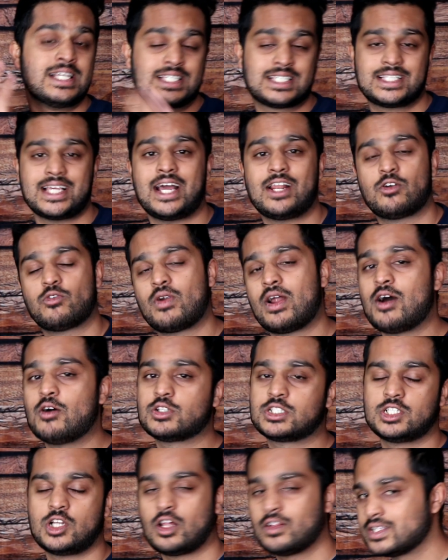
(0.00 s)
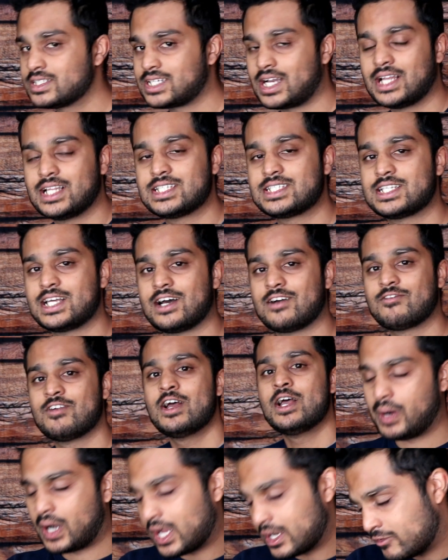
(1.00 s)
set routes and all this kind of stuff.
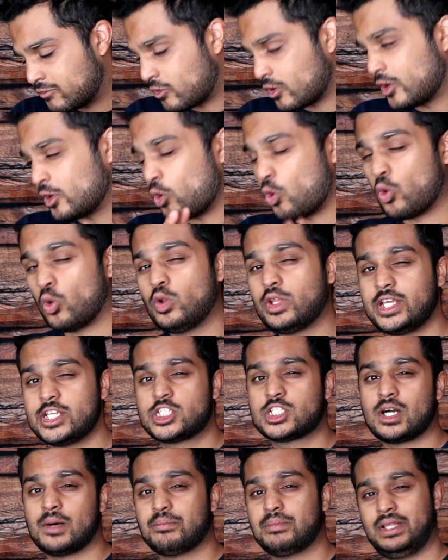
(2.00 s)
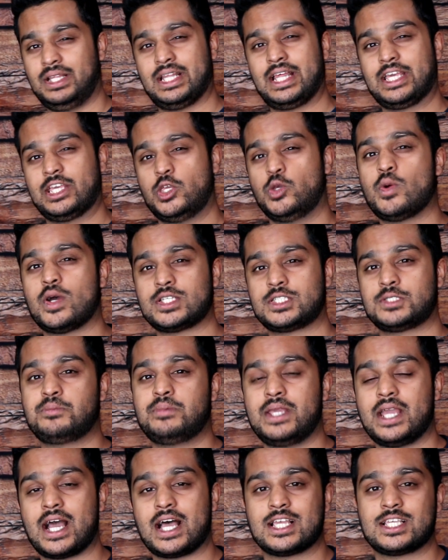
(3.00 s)
But for an old age company like
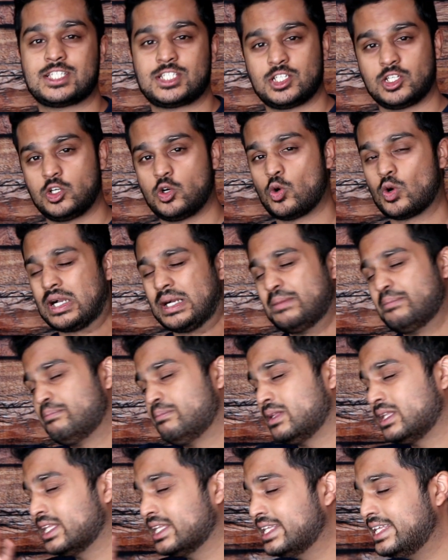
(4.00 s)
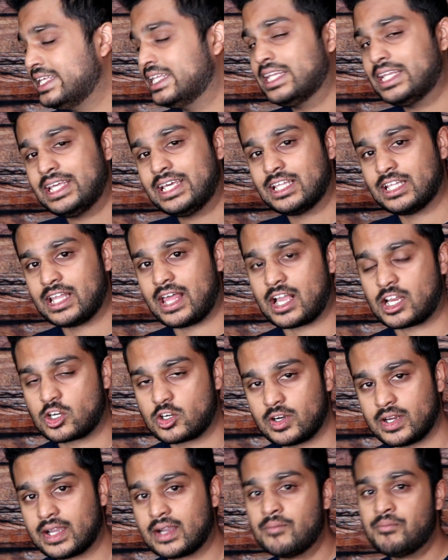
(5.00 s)
USPS to go completely
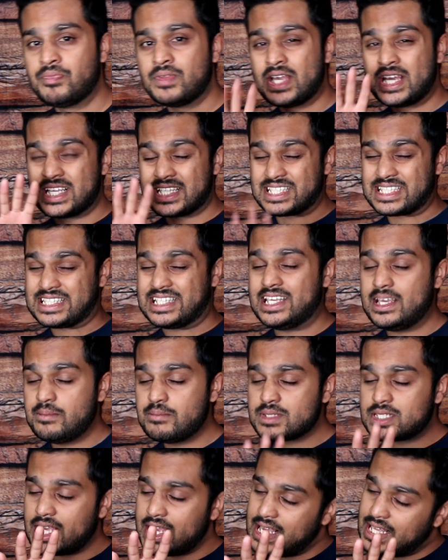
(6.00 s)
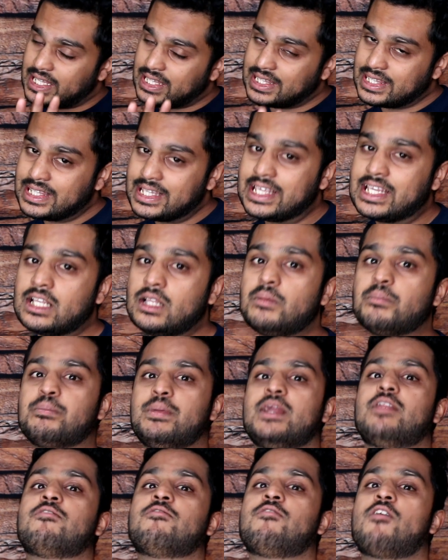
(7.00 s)
electric seems a little
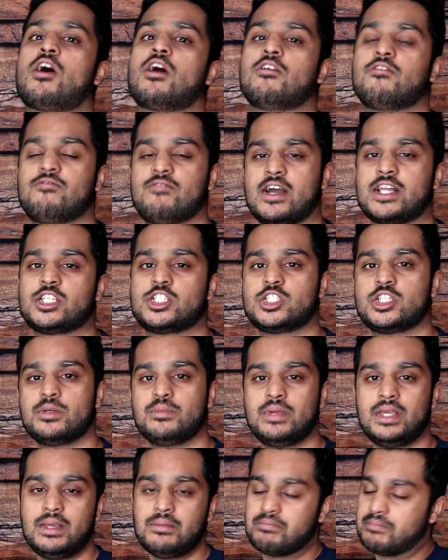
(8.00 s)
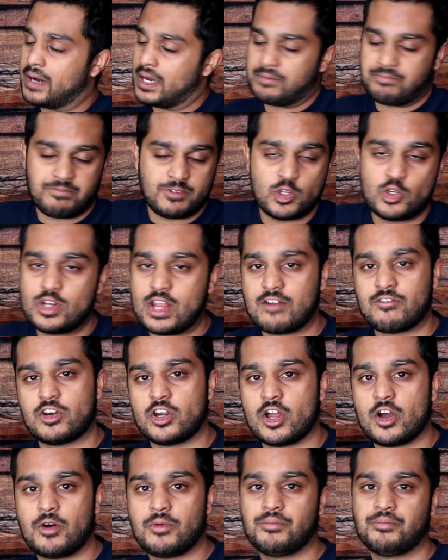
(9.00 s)
bit far-fetched to me, but you never
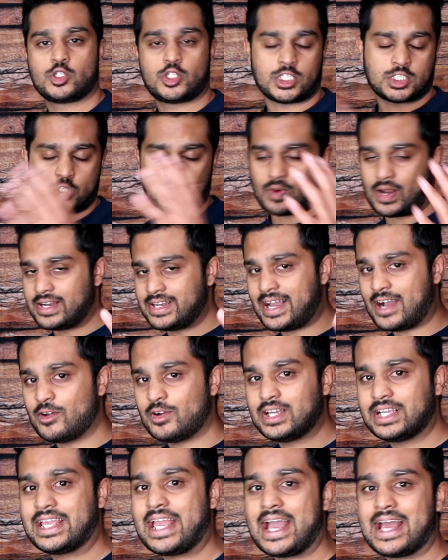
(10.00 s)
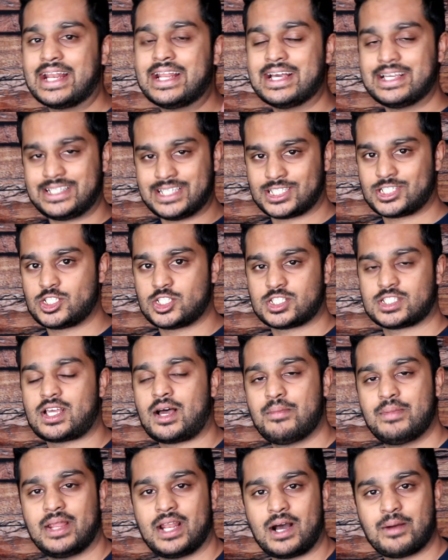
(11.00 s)
know. So just a rundown again, uh, just to
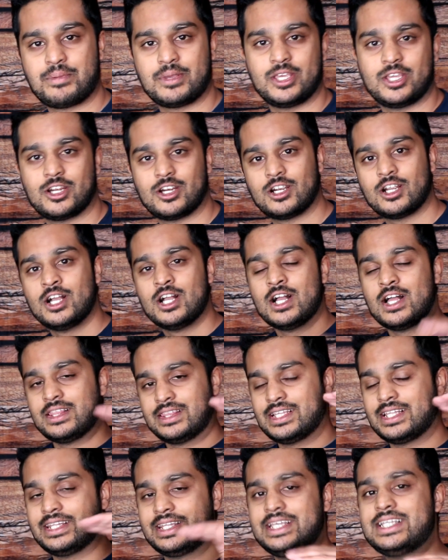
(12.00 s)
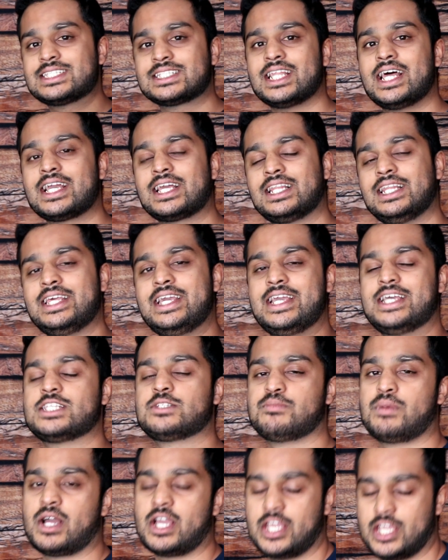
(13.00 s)
sum it up here, the least likely
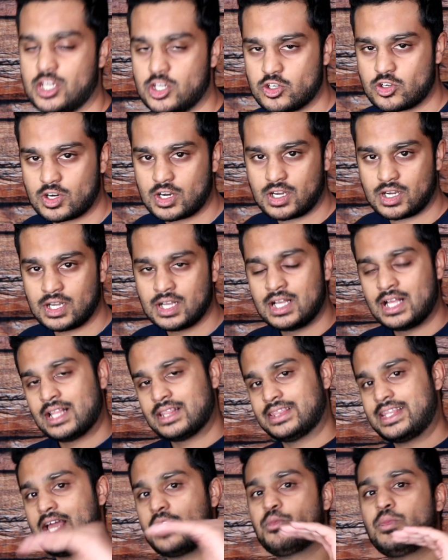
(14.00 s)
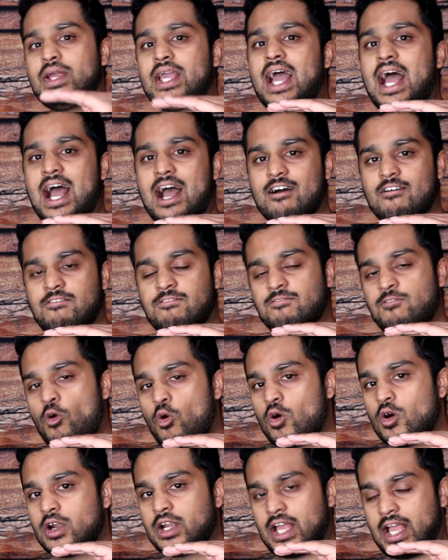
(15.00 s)
is Mahindra. Then we have
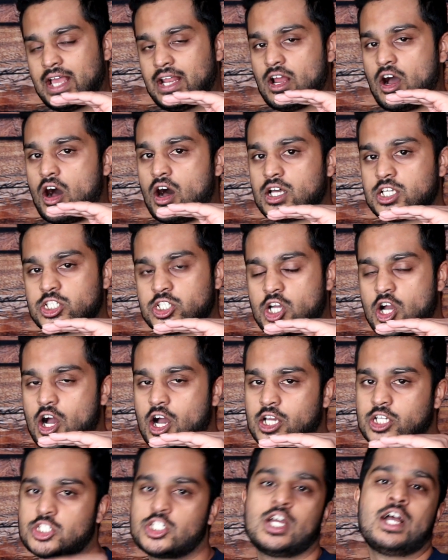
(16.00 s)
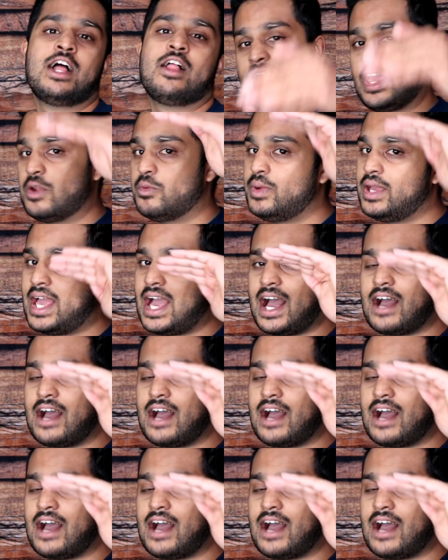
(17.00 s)
Ford and Oshkosh. Then we